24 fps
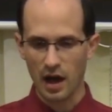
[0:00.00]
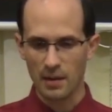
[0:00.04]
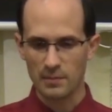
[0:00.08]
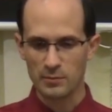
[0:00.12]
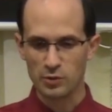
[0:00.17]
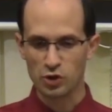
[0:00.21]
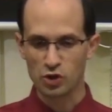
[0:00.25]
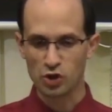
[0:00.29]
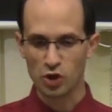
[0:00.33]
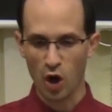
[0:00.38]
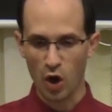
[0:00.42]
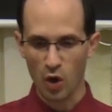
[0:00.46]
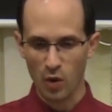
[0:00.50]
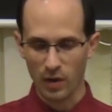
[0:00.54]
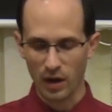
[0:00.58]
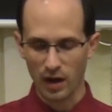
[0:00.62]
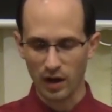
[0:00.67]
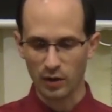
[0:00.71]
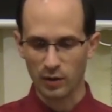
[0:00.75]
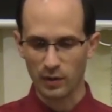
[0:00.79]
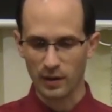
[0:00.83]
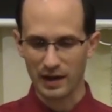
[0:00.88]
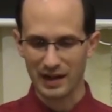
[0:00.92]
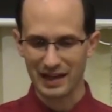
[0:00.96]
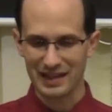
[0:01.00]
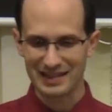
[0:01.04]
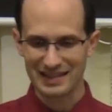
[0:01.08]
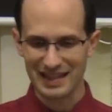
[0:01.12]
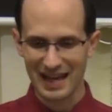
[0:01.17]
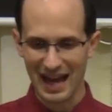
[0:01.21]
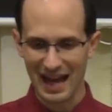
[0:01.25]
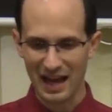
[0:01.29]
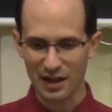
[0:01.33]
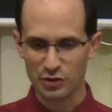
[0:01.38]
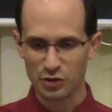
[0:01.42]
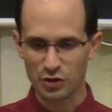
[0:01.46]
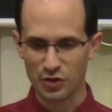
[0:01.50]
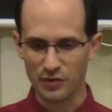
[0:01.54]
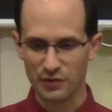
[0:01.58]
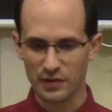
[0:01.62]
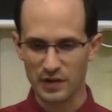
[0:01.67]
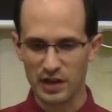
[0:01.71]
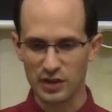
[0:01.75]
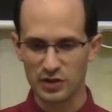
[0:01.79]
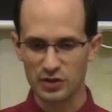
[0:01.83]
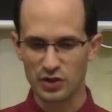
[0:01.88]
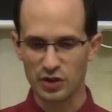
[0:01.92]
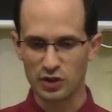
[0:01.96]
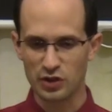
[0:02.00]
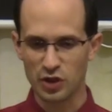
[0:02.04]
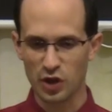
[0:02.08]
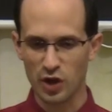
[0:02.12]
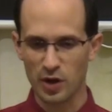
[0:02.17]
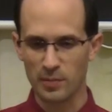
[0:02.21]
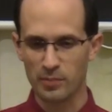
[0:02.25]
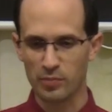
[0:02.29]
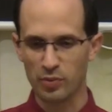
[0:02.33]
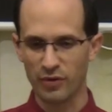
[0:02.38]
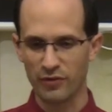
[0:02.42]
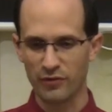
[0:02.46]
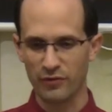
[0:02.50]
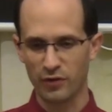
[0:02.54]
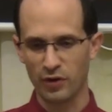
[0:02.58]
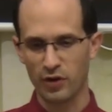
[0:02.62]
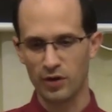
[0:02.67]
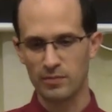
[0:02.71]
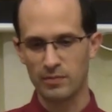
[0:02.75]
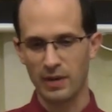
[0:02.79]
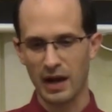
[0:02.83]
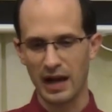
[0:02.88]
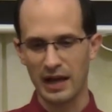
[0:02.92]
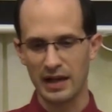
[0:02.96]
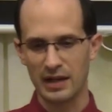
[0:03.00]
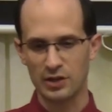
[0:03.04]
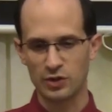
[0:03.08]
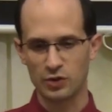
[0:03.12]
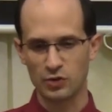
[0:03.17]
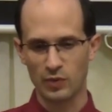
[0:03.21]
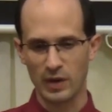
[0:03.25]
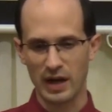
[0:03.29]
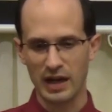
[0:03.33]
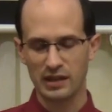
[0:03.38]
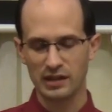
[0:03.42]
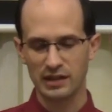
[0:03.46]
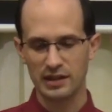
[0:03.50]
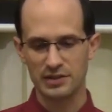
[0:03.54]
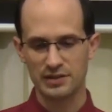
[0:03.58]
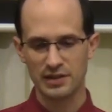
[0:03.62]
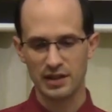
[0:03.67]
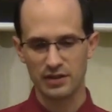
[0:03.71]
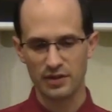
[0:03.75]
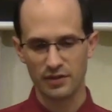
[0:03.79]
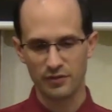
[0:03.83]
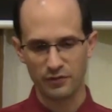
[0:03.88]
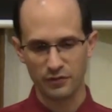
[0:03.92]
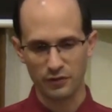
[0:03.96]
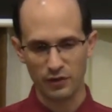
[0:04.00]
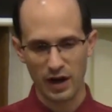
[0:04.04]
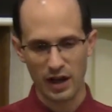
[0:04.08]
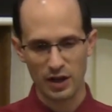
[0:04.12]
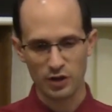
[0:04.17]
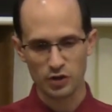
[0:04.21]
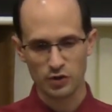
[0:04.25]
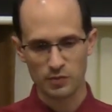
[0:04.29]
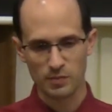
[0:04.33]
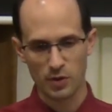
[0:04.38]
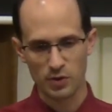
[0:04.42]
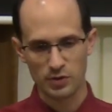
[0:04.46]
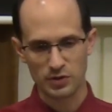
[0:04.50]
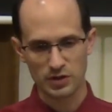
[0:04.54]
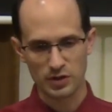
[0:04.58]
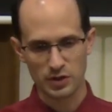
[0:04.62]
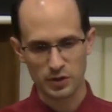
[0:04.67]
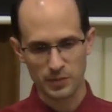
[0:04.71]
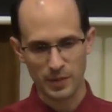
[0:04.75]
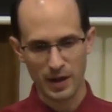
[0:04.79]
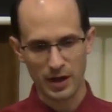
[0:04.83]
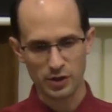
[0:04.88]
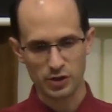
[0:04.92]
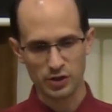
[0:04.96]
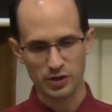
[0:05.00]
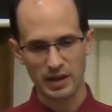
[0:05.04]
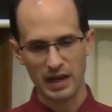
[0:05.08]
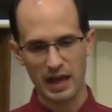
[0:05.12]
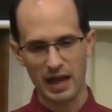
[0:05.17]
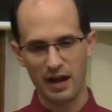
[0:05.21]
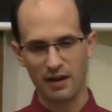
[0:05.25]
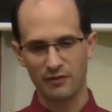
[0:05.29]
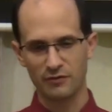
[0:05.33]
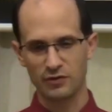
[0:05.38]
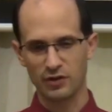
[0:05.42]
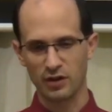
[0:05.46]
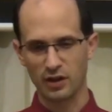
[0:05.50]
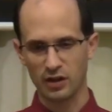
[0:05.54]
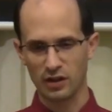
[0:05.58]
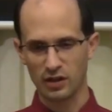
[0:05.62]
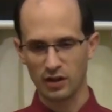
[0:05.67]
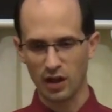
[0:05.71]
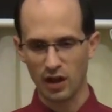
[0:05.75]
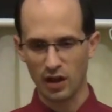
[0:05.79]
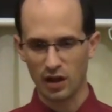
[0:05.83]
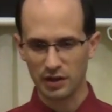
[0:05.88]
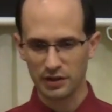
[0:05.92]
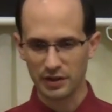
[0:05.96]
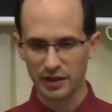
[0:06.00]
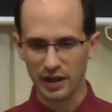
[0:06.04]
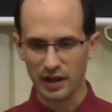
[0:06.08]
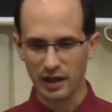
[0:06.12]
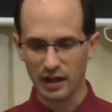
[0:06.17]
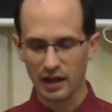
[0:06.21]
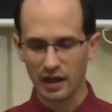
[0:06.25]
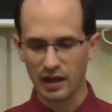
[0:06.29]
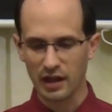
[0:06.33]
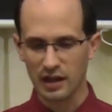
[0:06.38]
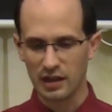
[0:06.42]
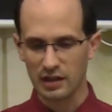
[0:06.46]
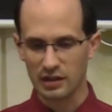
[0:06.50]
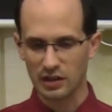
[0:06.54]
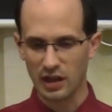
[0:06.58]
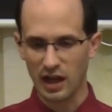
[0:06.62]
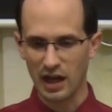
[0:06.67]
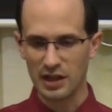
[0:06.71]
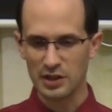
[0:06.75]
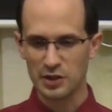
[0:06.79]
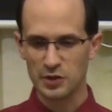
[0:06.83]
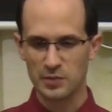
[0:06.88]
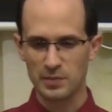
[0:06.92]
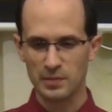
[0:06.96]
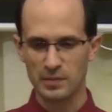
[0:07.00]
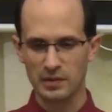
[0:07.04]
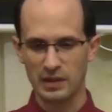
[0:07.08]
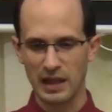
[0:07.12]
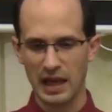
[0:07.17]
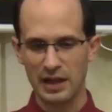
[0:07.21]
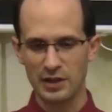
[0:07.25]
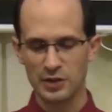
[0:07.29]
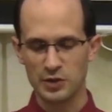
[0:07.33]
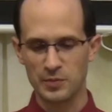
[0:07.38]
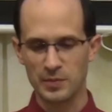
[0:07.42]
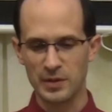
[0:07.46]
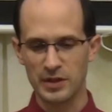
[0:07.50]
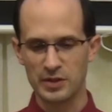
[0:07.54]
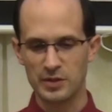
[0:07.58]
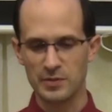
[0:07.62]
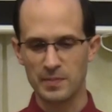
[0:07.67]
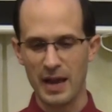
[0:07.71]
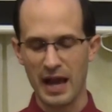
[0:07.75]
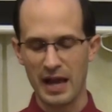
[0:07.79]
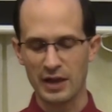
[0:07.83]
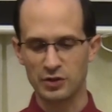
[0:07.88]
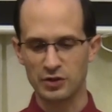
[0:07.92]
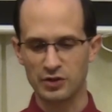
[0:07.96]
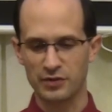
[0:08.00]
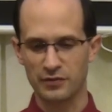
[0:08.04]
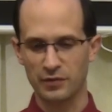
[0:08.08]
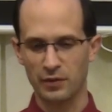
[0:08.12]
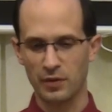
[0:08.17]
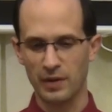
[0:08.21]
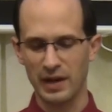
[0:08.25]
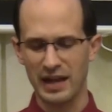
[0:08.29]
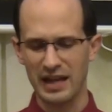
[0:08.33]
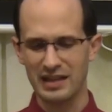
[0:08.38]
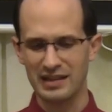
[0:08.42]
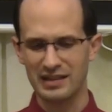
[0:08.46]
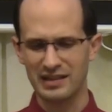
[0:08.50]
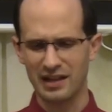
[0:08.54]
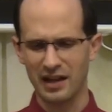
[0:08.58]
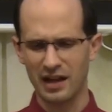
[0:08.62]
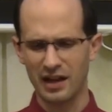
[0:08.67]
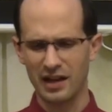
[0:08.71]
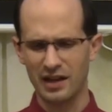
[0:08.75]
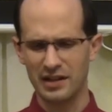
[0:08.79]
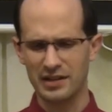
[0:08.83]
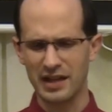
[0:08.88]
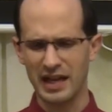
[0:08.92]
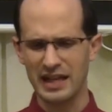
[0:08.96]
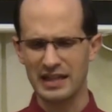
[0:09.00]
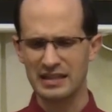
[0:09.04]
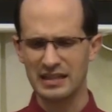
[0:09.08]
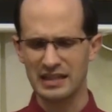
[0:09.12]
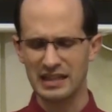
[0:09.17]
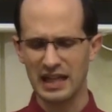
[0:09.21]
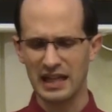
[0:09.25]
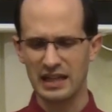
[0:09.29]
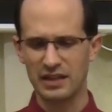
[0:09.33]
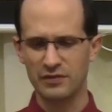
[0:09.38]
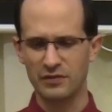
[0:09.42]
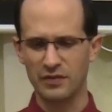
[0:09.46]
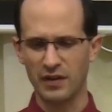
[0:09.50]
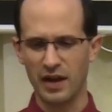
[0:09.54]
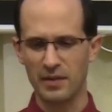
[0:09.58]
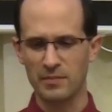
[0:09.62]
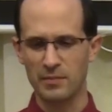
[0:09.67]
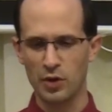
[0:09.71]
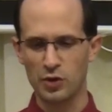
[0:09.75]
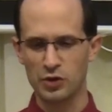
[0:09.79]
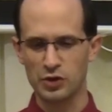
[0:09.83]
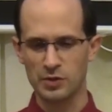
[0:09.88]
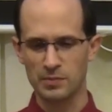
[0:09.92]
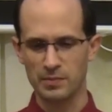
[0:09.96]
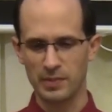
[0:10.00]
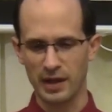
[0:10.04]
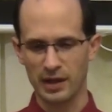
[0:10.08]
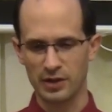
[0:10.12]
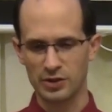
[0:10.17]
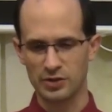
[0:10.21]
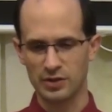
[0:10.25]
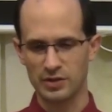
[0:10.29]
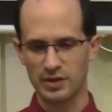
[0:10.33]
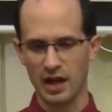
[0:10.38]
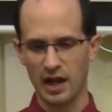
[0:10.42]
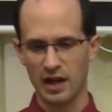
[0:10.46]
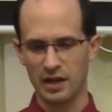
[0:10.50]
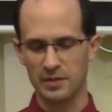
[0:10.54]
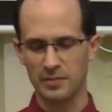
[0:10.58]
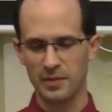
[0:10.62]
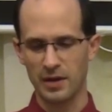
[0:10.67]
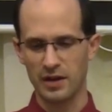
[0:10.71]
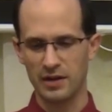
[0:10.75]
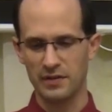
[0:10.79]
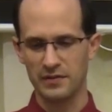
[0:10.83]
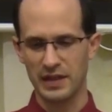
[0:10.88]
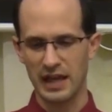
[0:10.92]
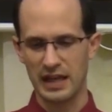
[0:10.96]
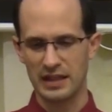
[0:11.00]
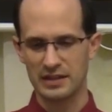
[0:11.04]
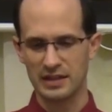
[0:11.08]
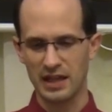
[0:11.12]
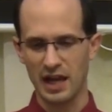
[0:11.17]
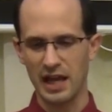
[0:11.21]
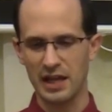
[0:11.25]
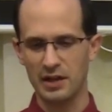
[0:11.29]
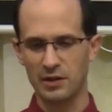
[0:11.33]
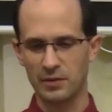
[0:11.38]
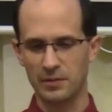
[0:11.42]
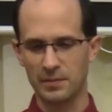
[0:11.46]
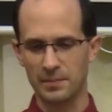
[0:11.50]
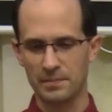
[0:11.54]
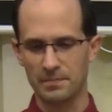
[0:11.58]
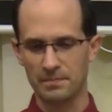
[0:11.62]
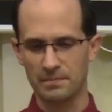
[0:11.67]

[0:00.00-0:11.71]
Shoah, or catastrophe, is the term preferred by Israelis and the French, most especially after Claude Lanzmann's masterful 1985 motion picture documentary of that title.